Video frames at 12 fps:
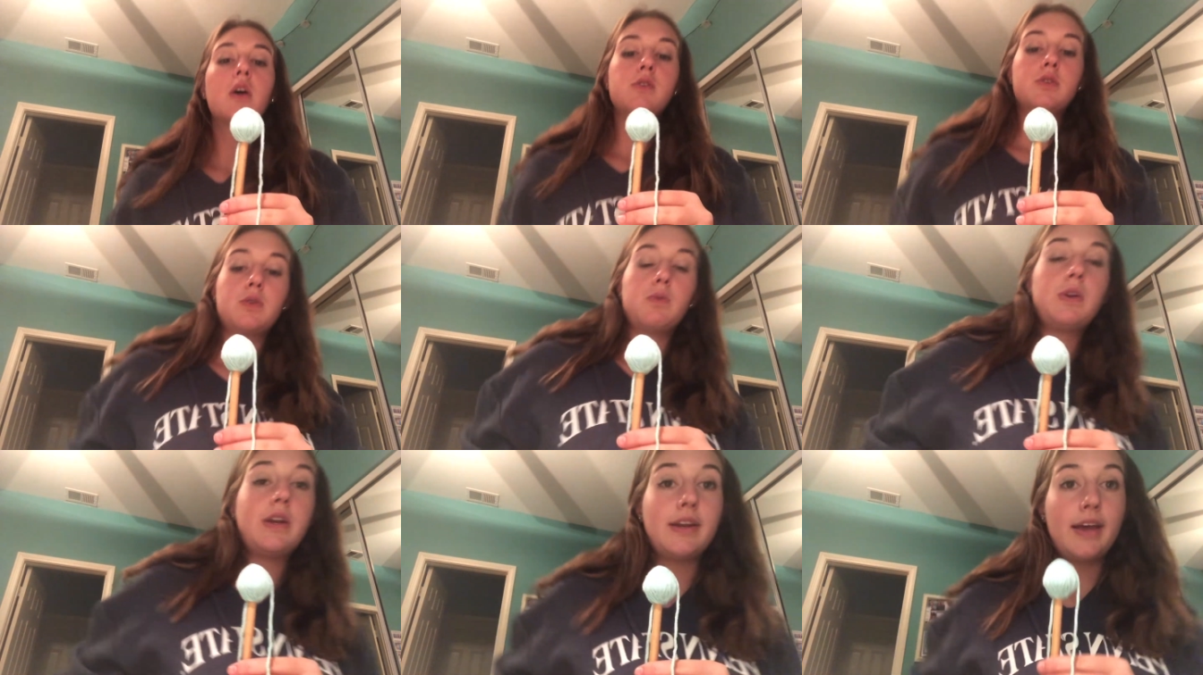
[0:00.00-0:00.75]
So
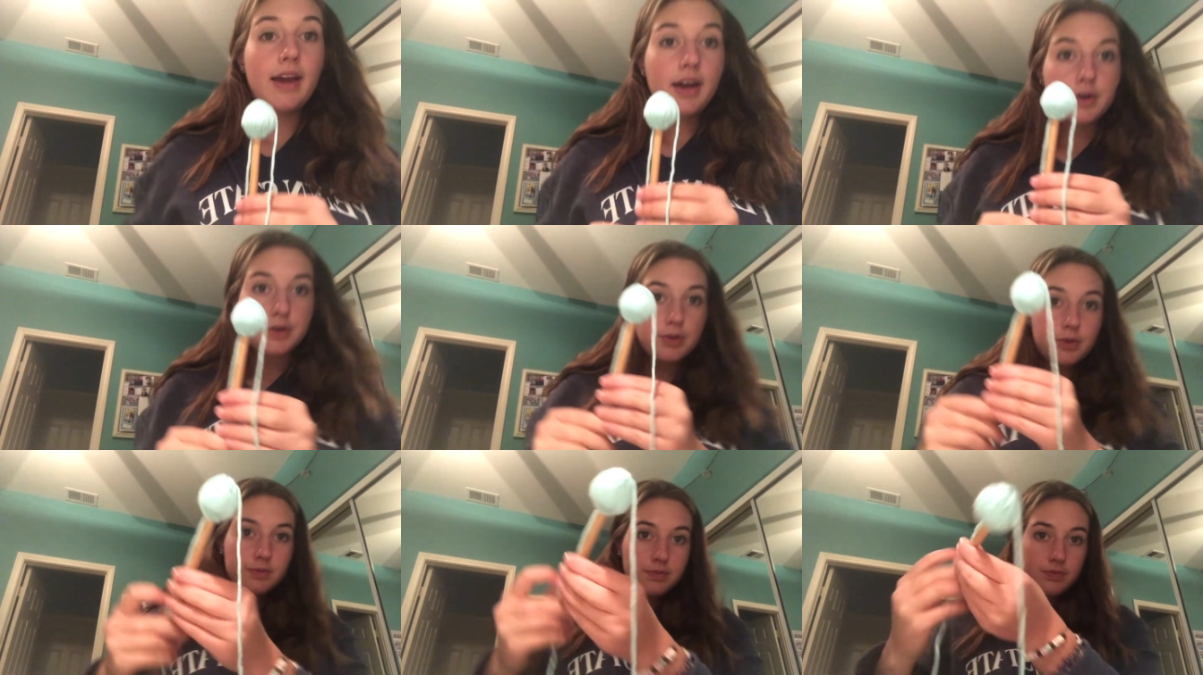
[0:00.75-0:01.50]
now
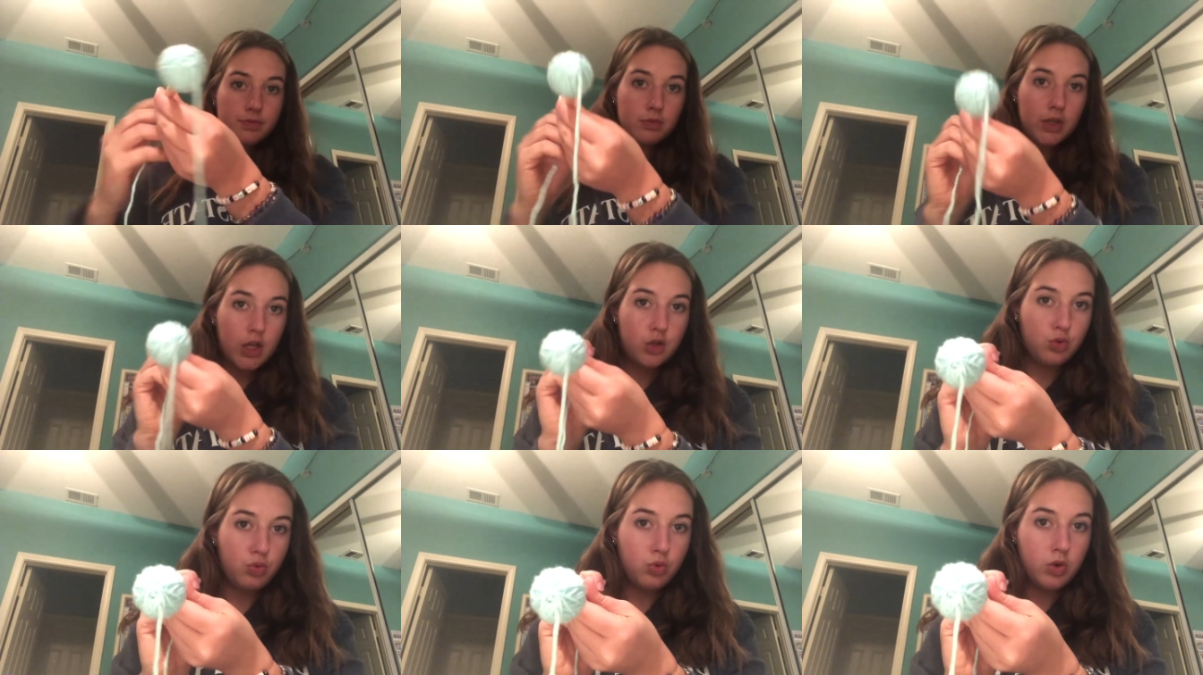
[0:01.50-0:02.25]
we get
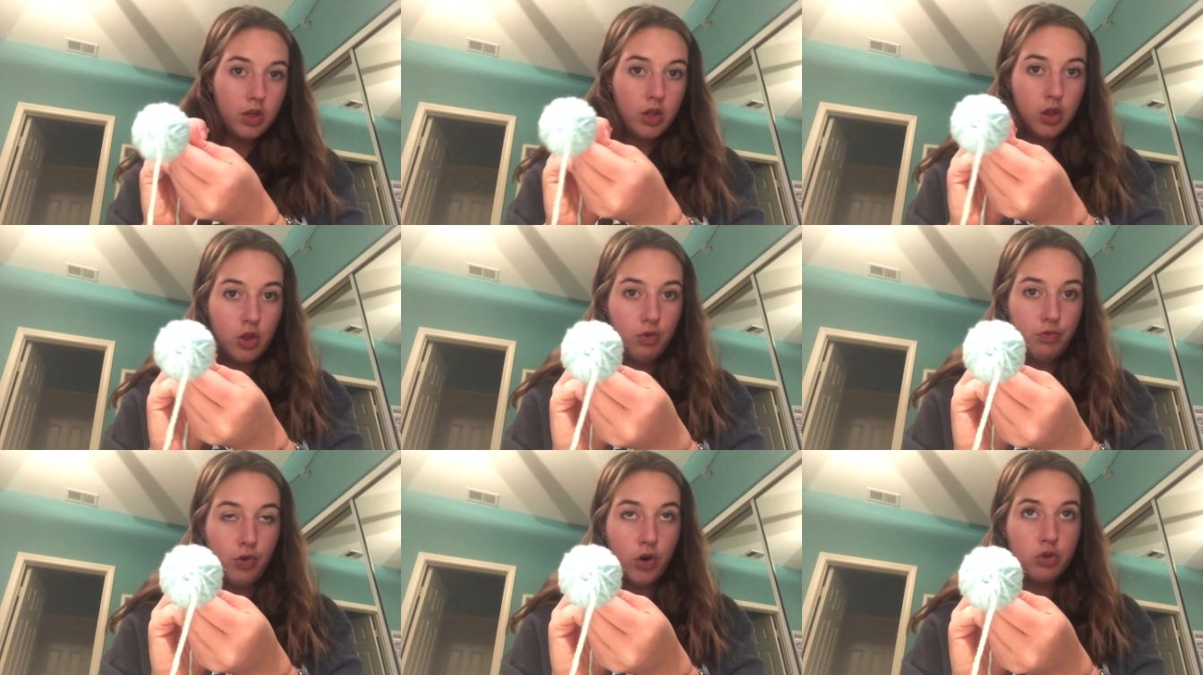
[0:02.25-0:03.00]
to the
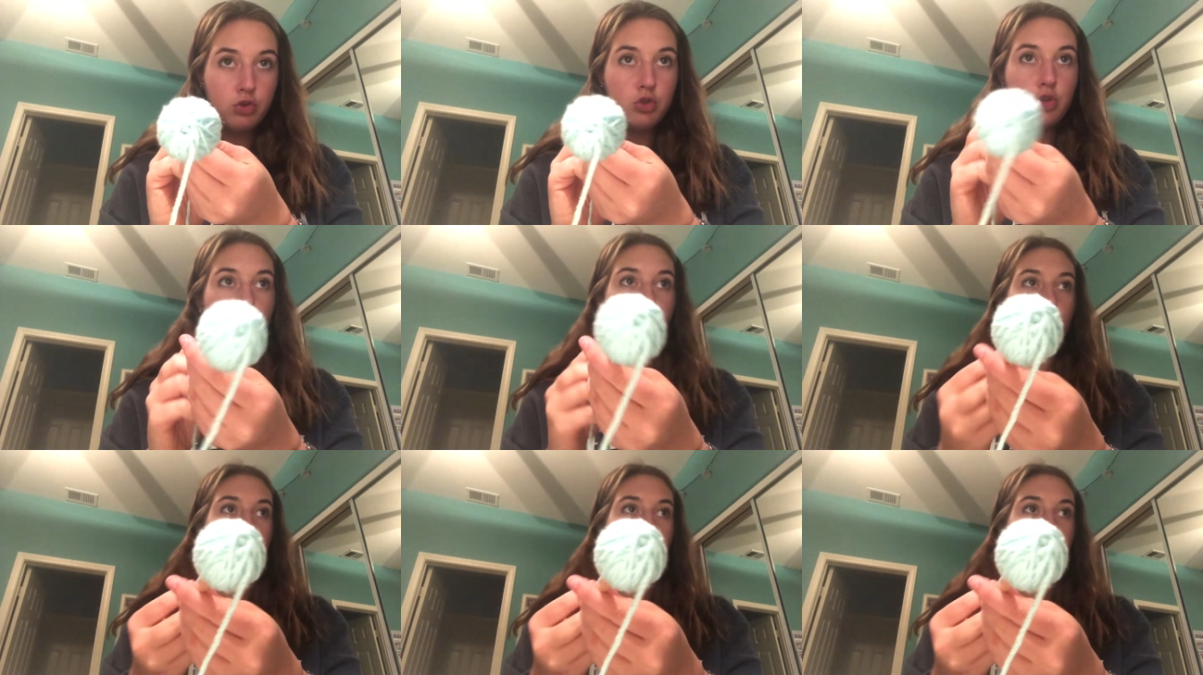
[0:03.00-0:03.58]
fun